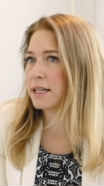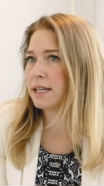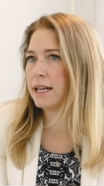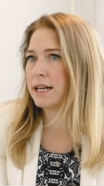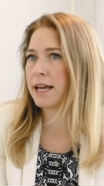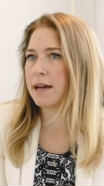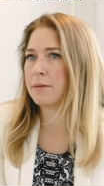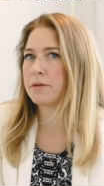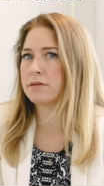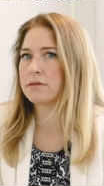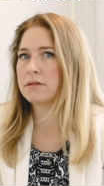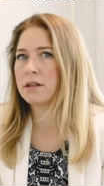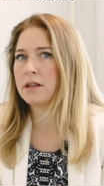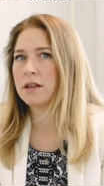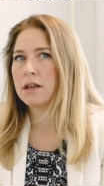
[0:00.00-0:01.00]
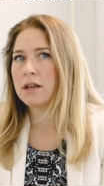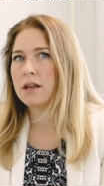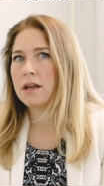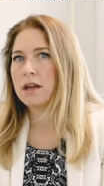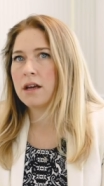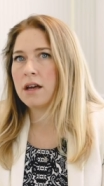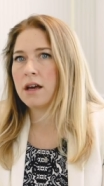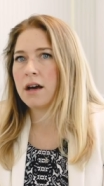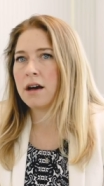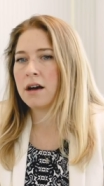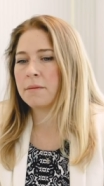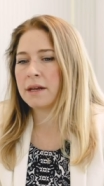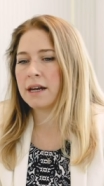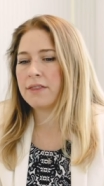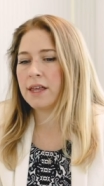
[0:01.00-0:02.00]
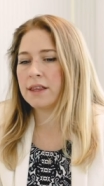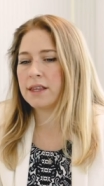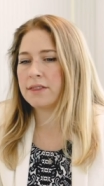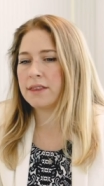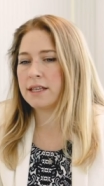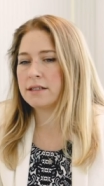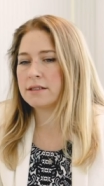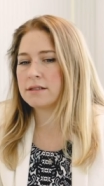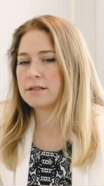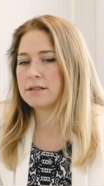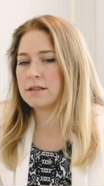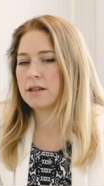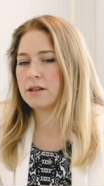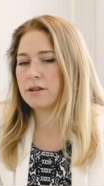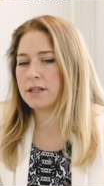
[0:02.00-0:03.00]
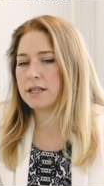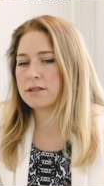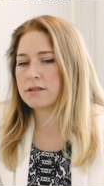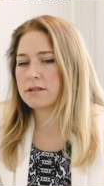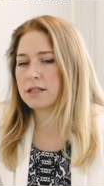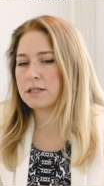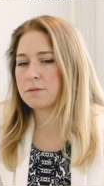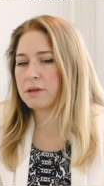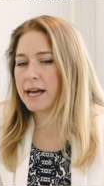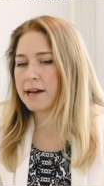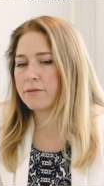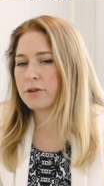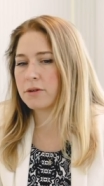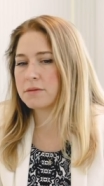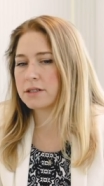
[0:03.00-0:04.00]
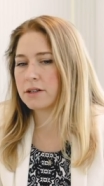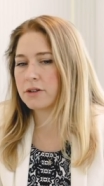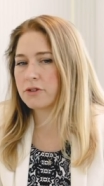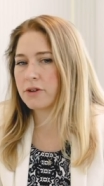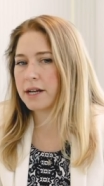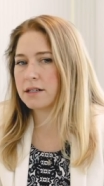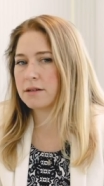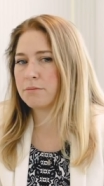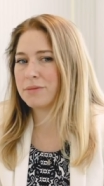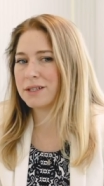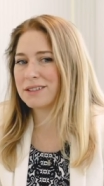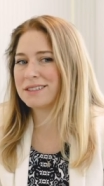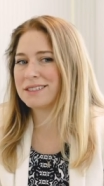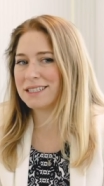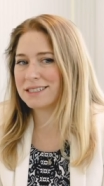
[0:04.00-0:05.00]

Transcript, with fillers: they need capital. Um, and I think that these, you know, these these platforms that are trying to build